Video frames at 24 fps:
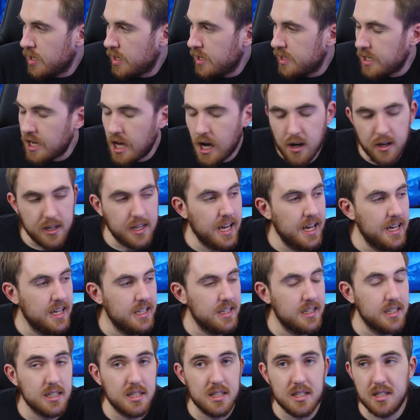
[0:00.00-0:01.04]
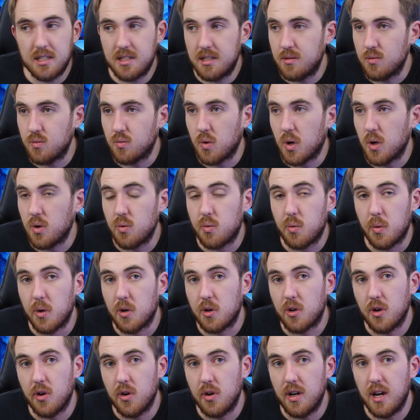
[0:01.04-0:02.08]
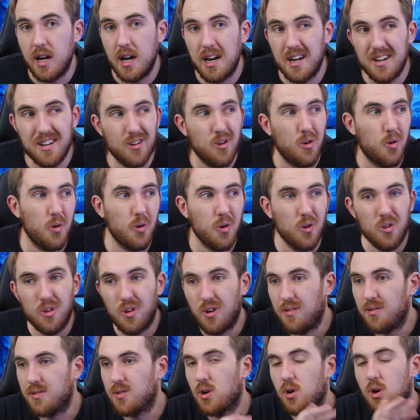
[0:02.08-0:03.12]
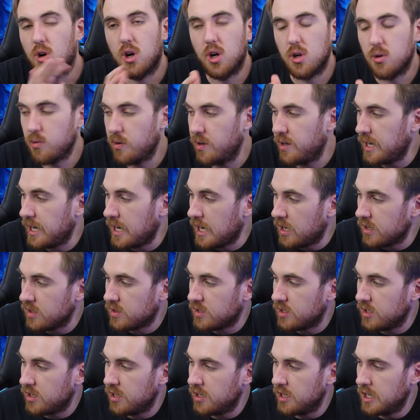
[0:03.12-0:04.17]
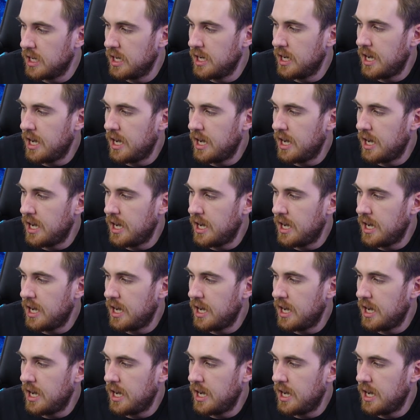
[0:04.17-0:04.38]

Now again, this won't work on all of the hardware out there.